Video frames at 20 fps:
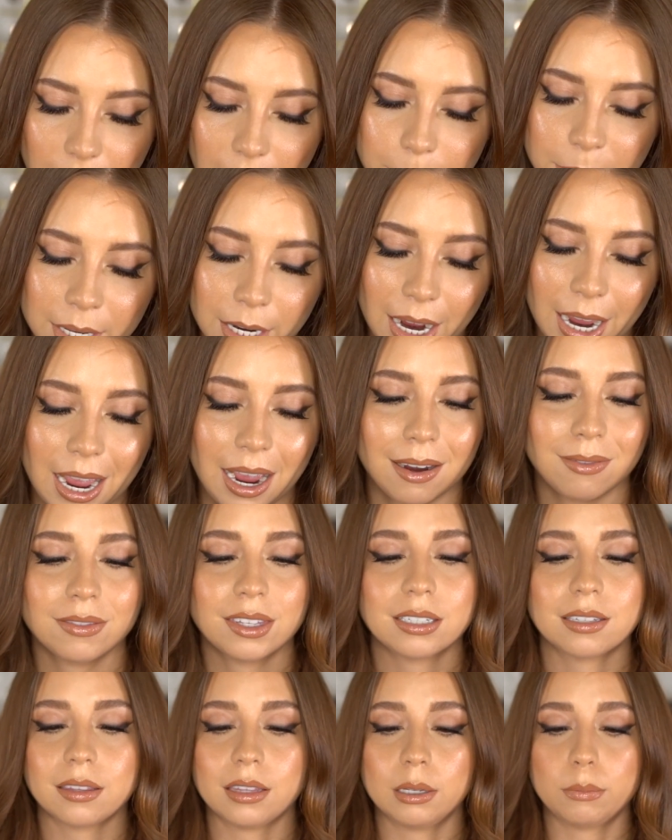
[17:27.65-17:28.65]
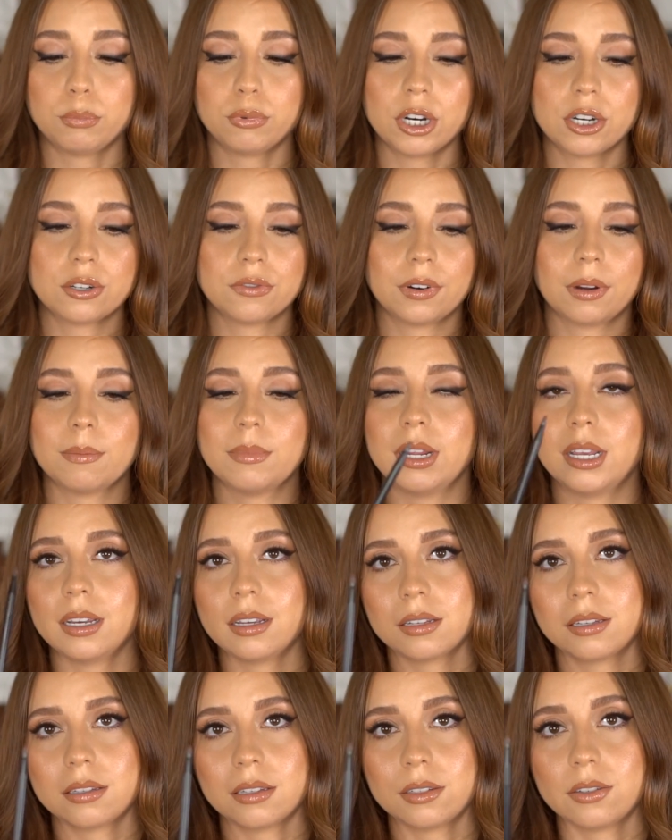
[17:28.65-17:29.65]
I mean, I have this lip brush from
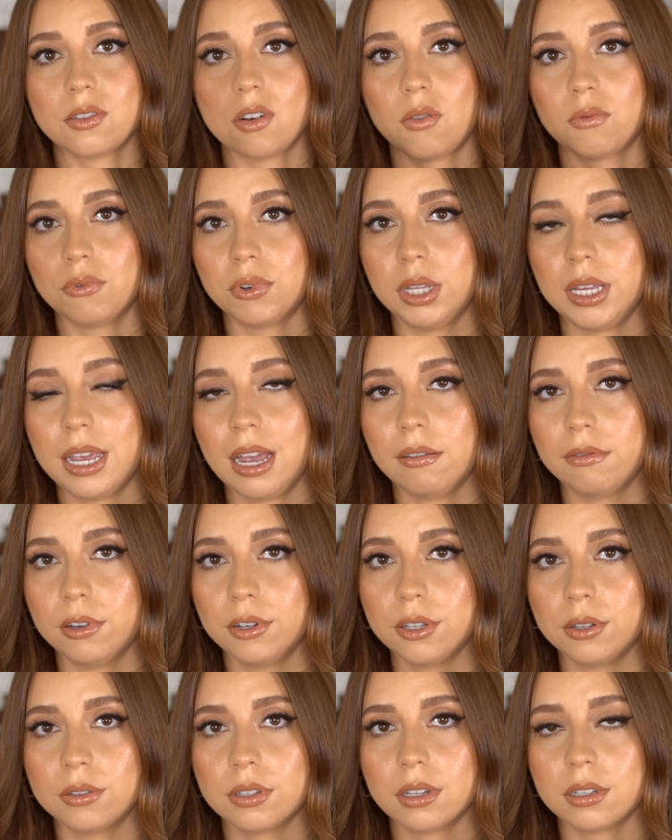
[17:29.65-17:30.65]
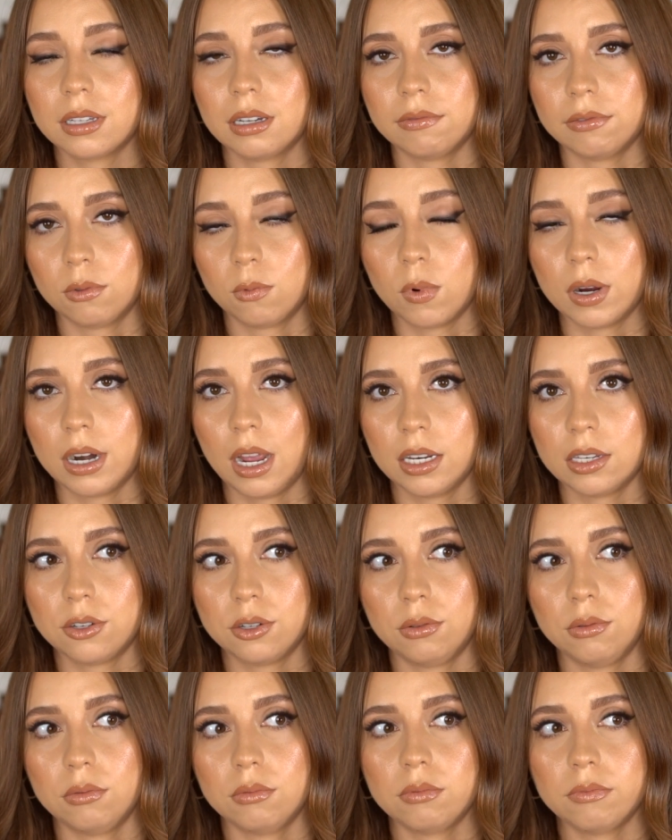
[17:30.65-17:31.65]
NYX. Don't really ever use it except for when I
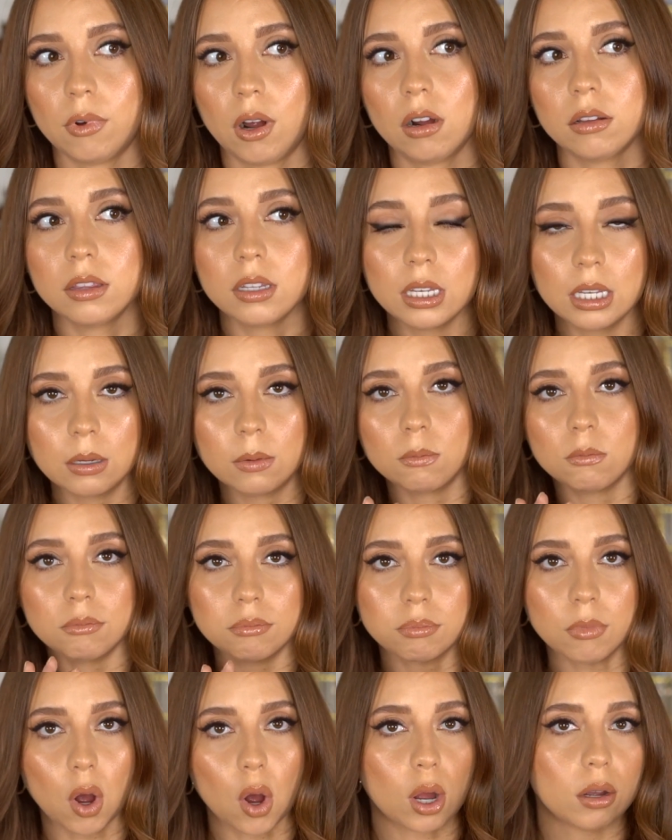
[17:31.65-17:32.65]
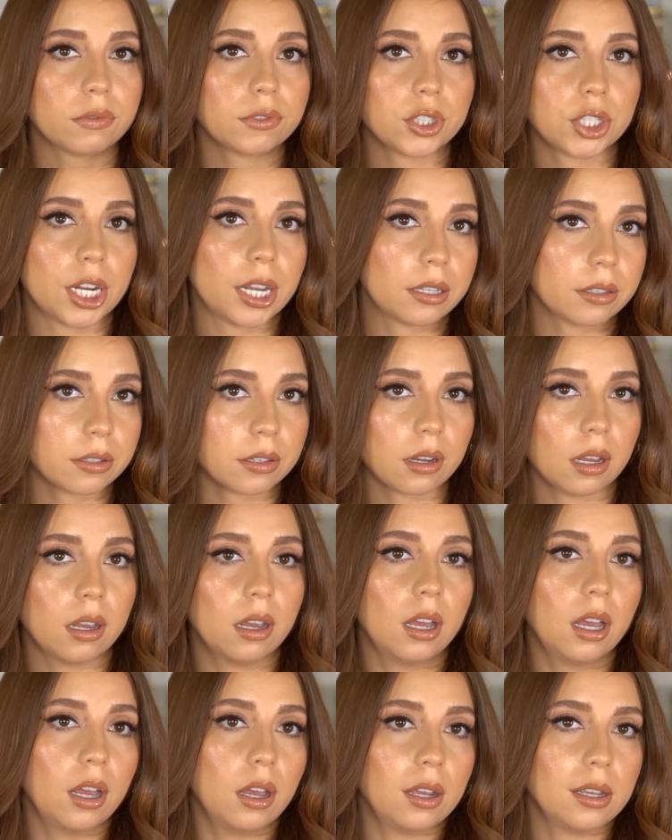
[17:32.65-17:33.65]
do, on the off chance,
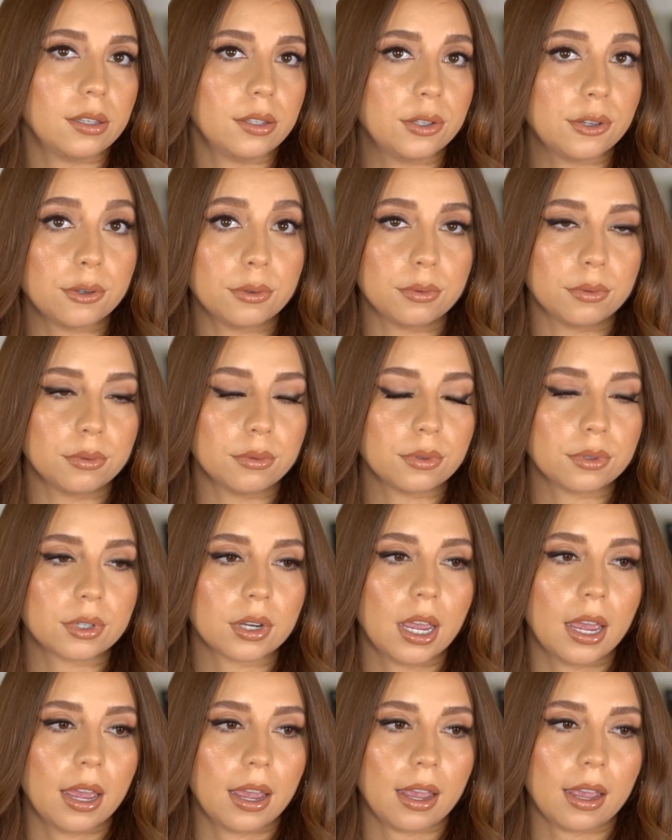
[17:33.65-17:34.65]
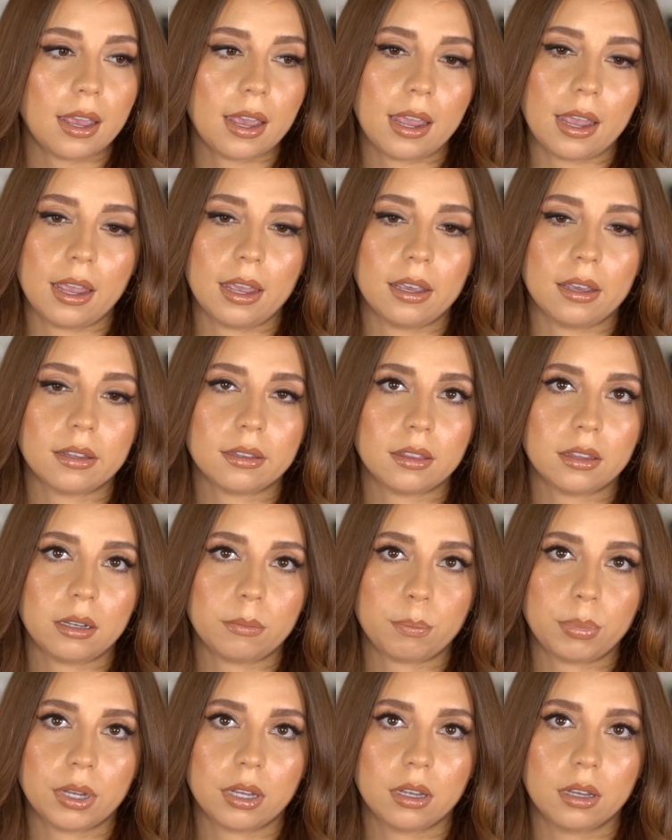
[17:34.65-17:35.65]
use a
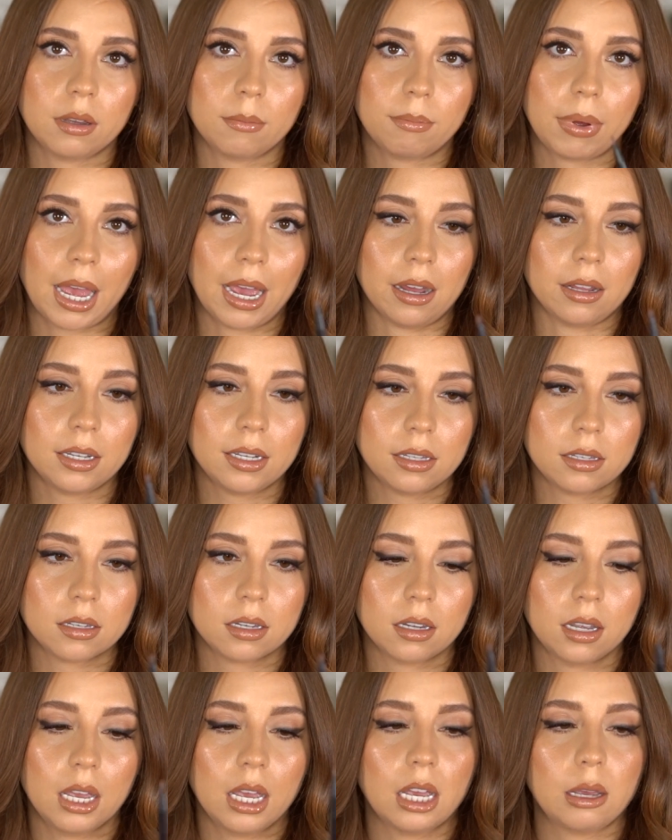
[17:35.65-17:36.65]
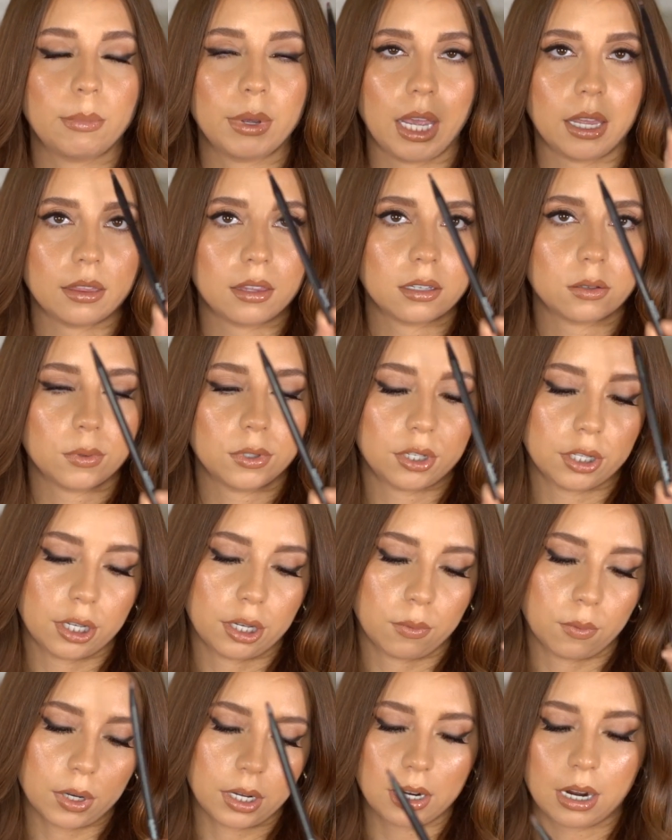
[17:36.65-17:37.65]
lip palette. But yeah, this one's a
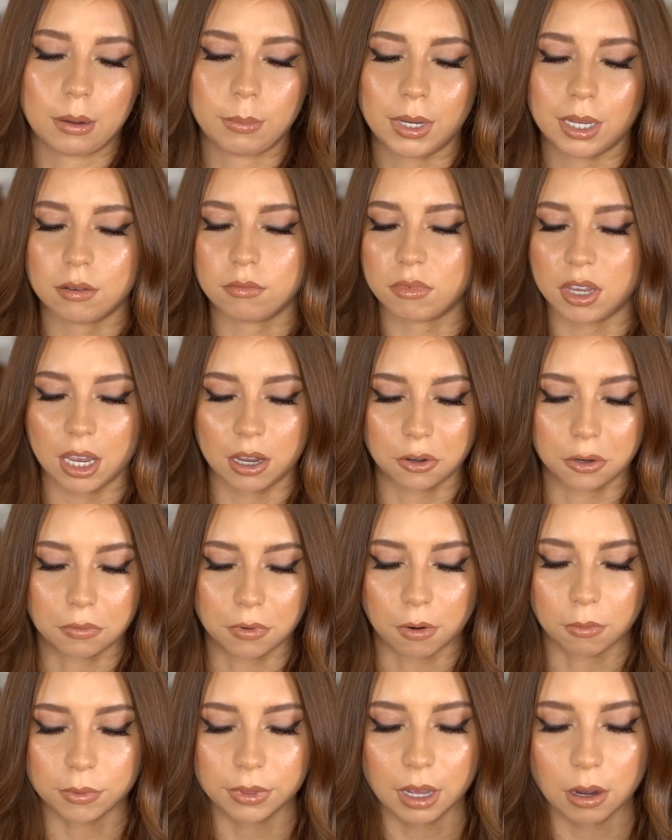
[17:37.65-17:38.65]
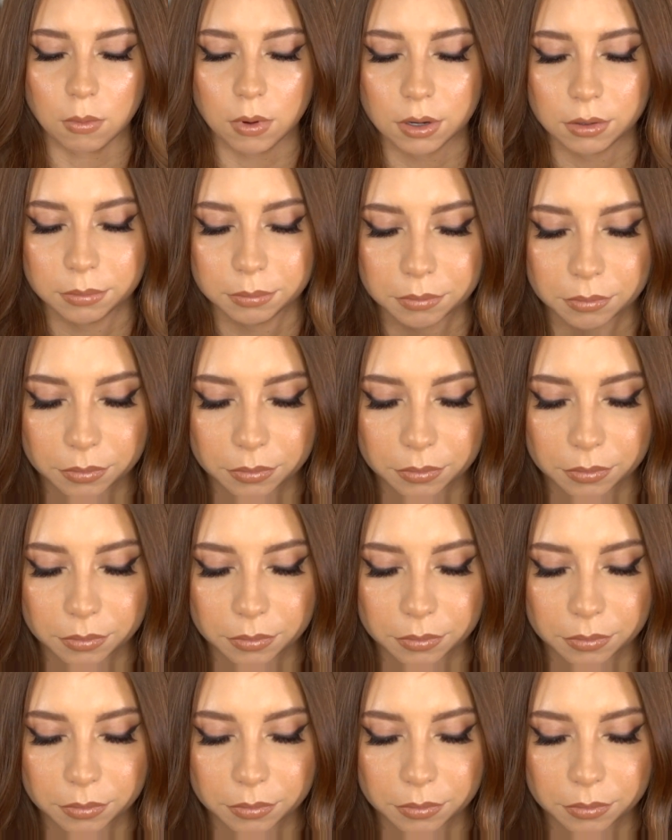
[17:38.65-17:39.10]
good one. I mean, can't go wrong with that one.